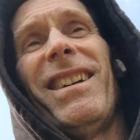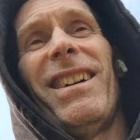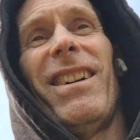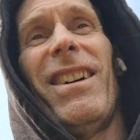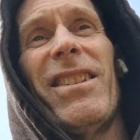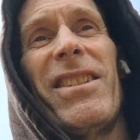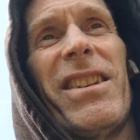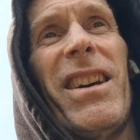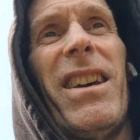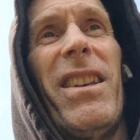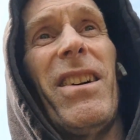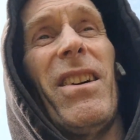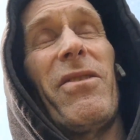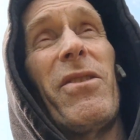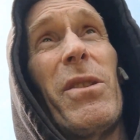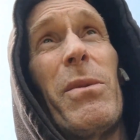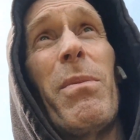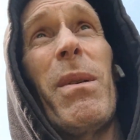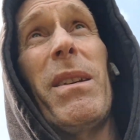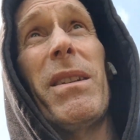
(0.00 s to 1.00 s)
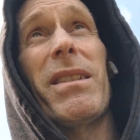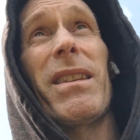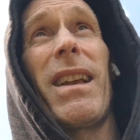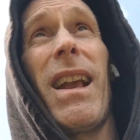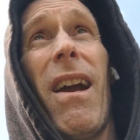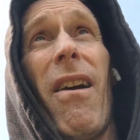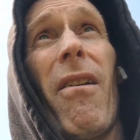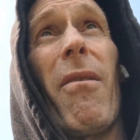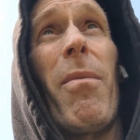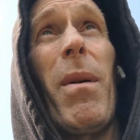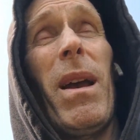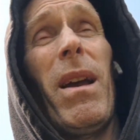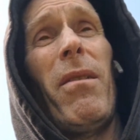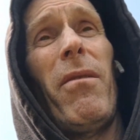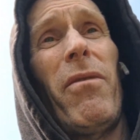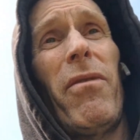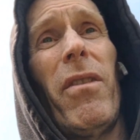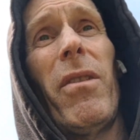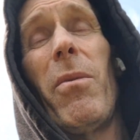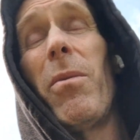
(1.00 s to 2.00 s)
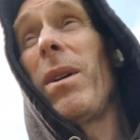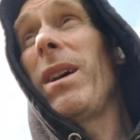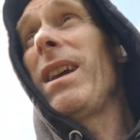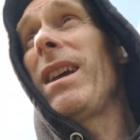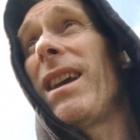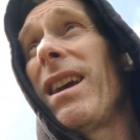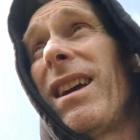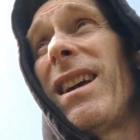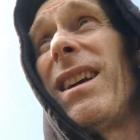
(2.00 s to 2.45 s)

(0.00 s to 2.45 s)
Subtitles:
I say that I've just been to the Caribbean for a week